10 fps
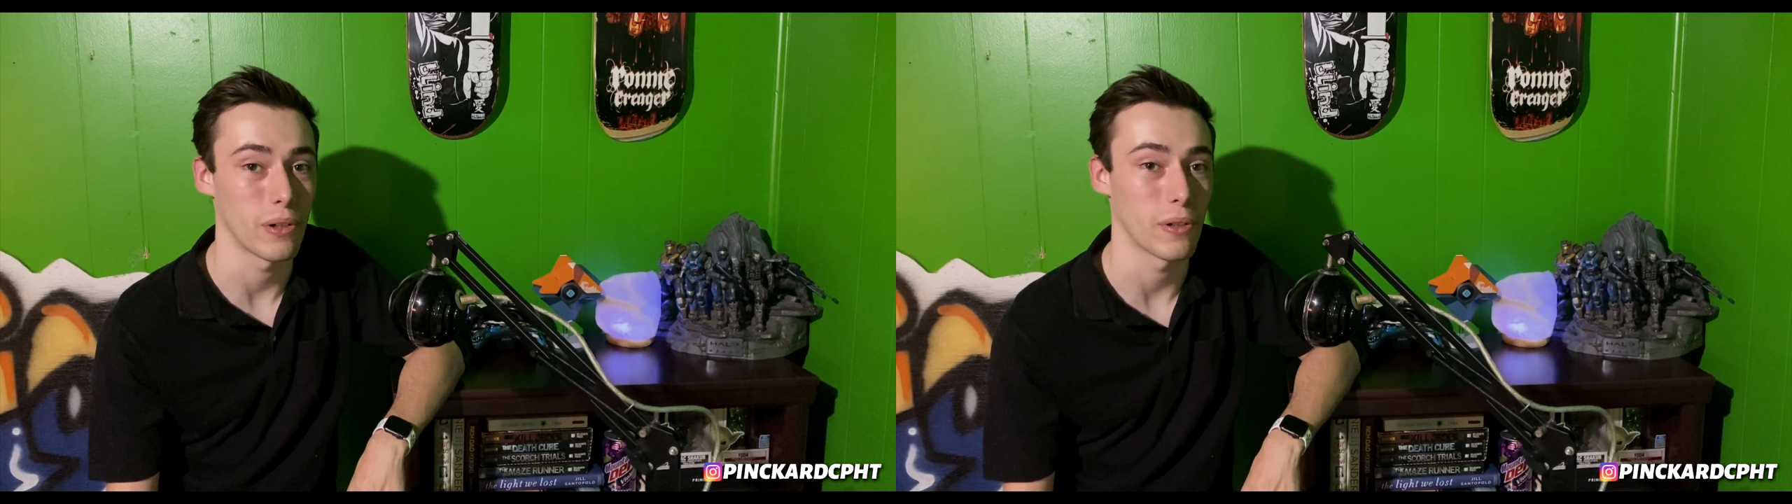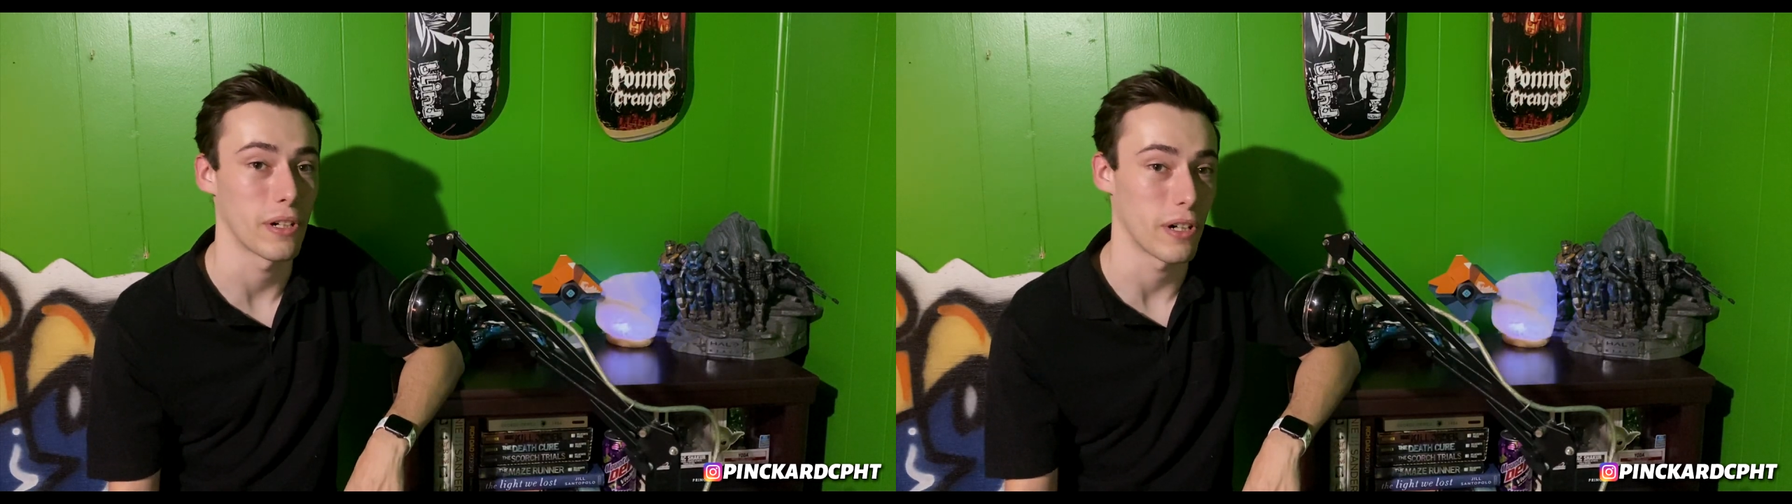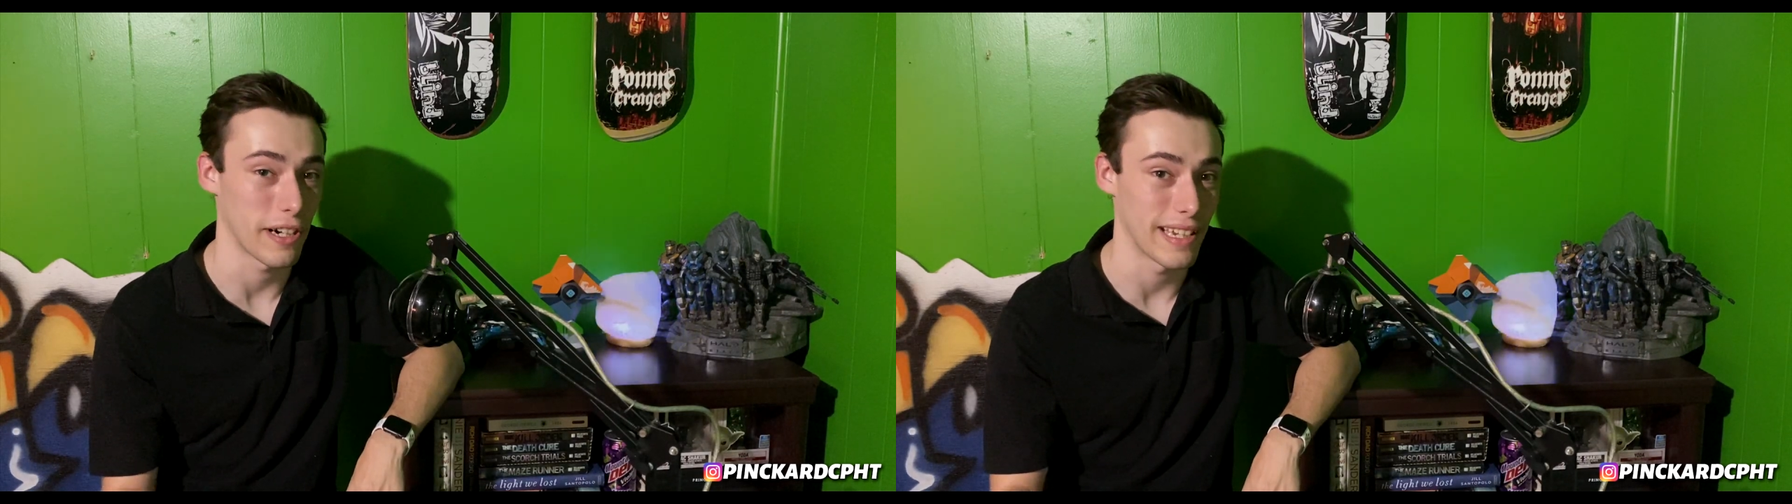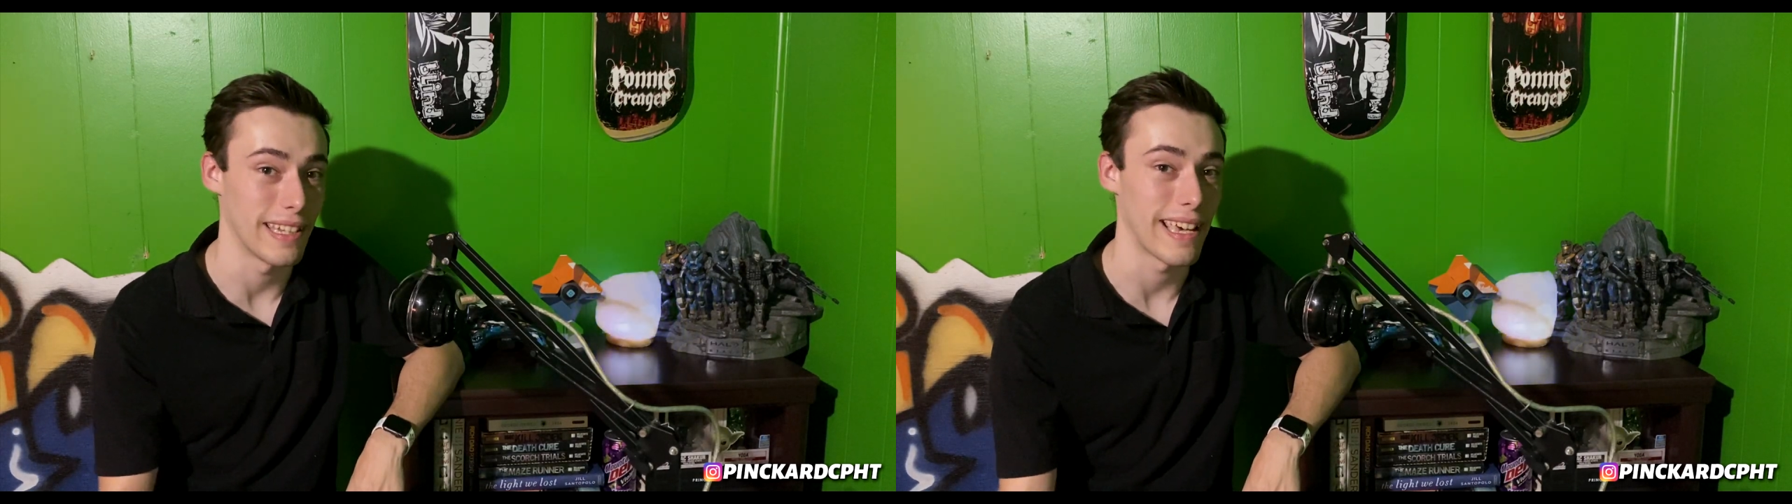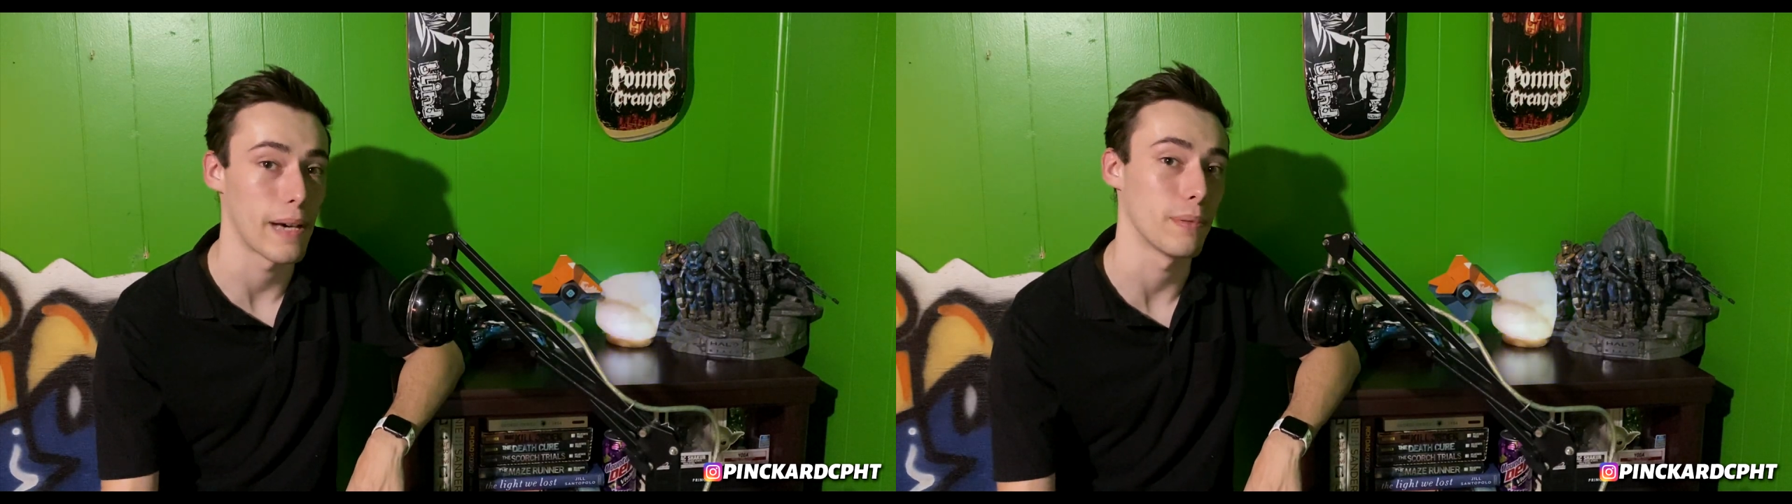or are in
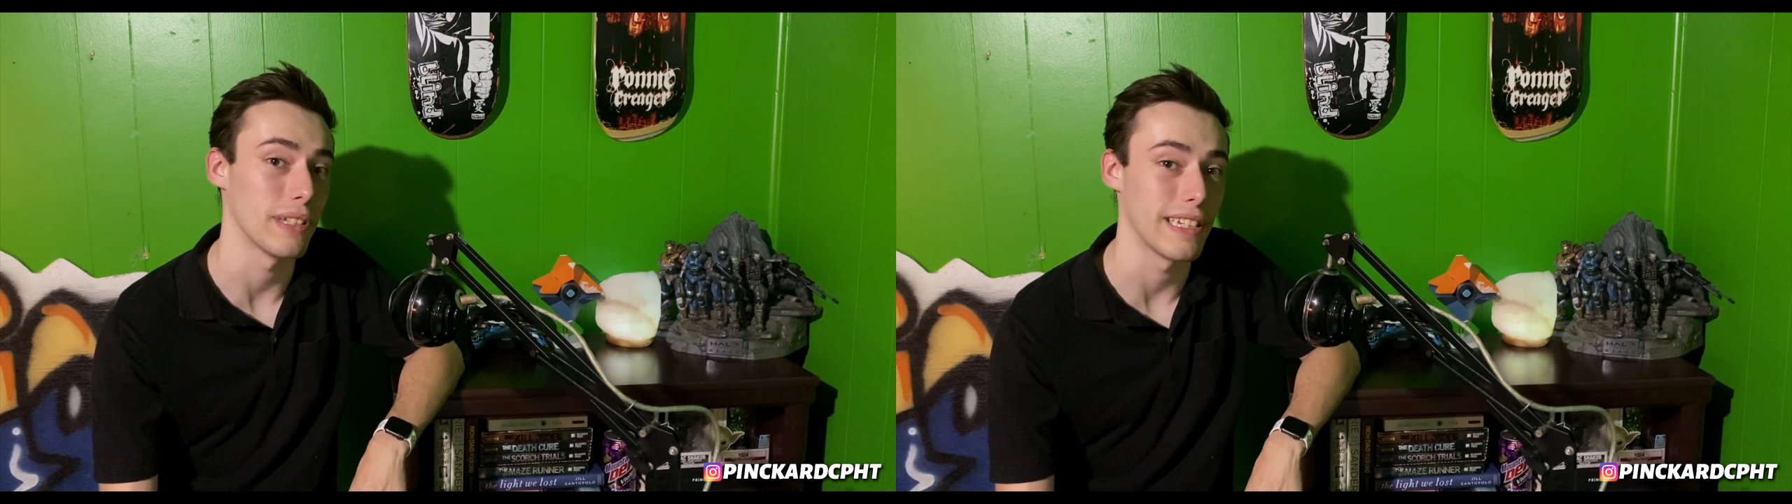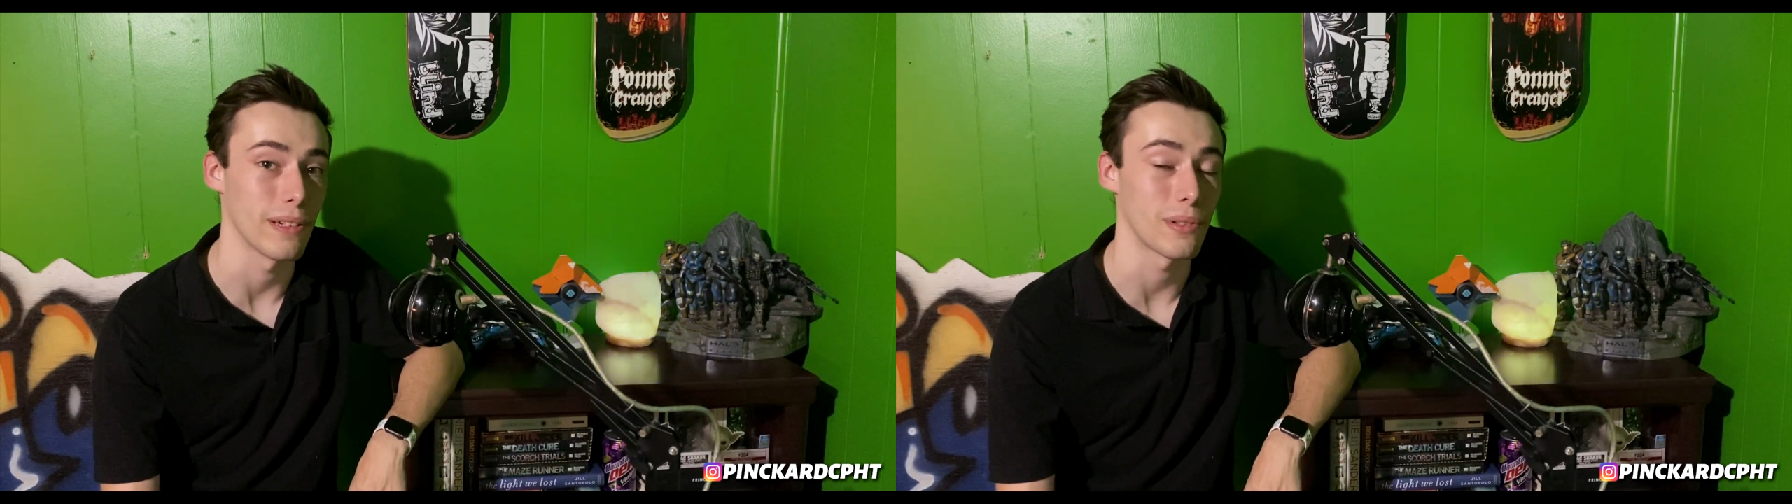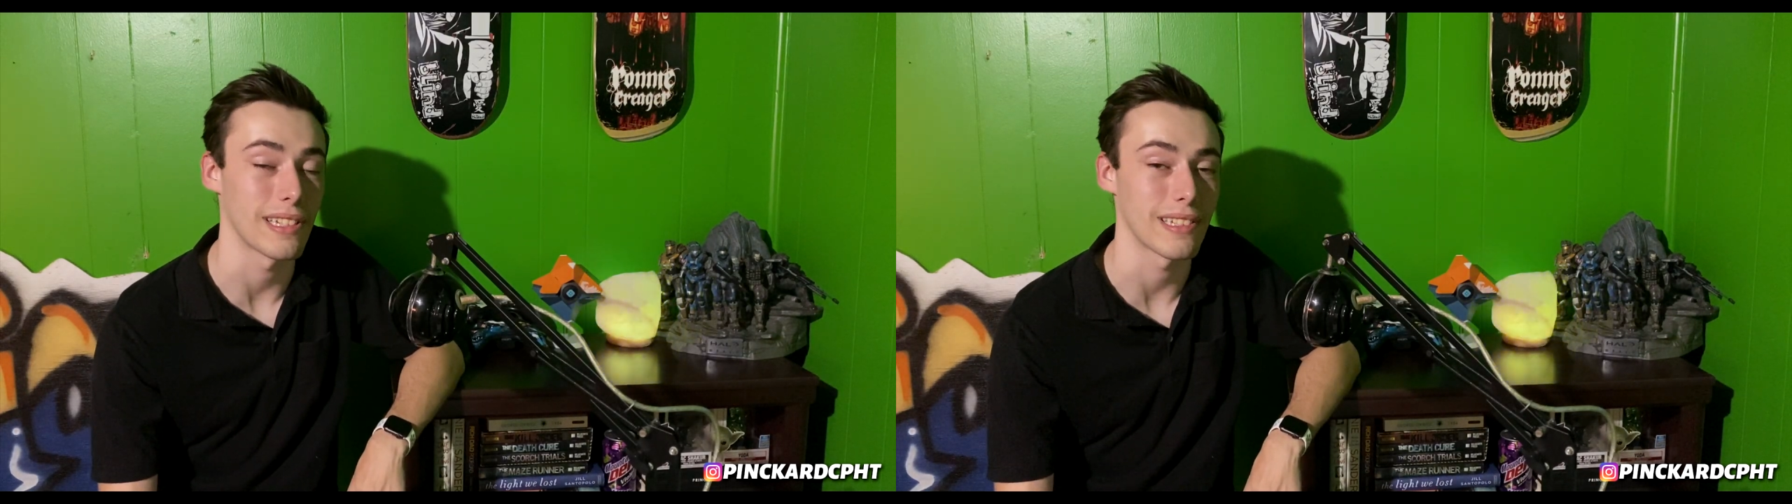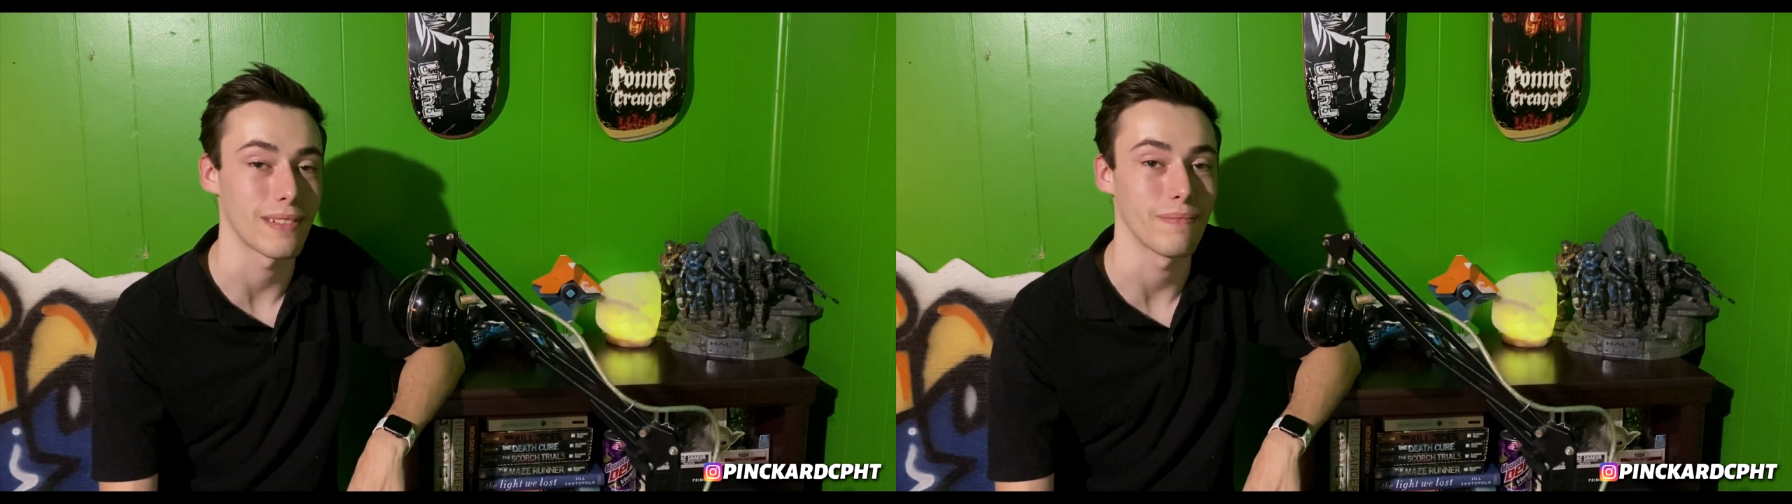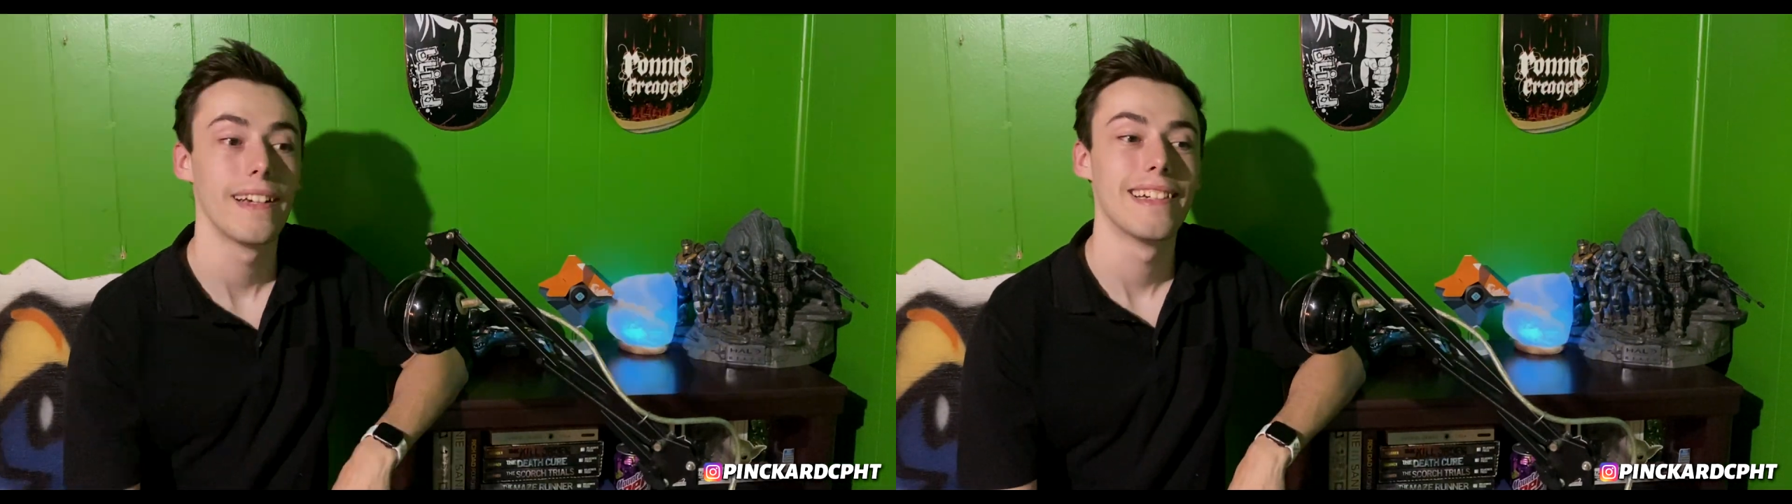the Apple ecosystem.